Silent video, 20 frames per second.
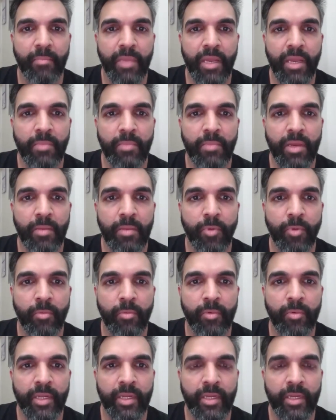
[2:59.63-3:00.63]
maybe
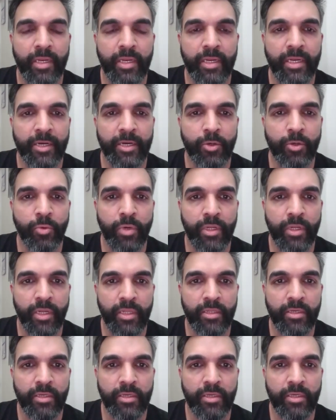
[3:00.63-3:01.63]
probably lead to
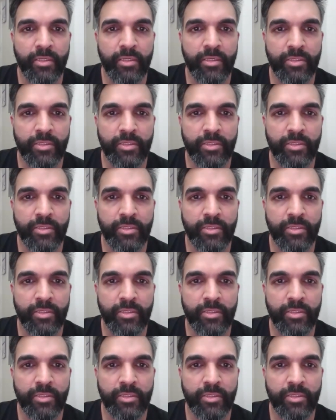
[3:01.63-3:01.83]
another